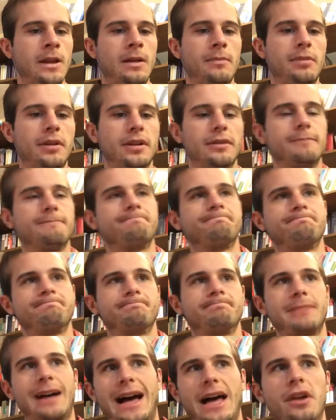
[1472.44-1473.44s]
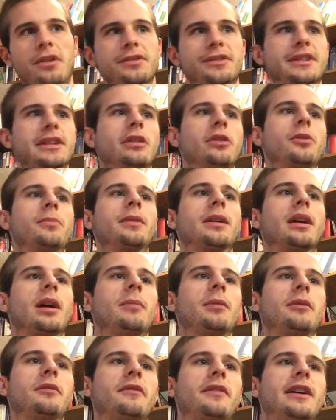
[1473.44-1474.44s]
But I don't see her
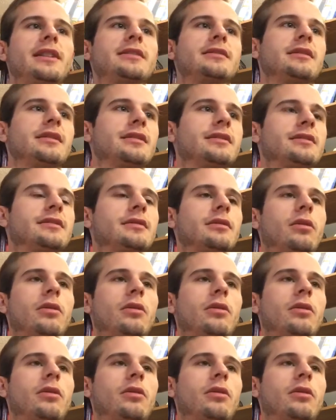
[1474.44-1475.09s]
becoming faceless.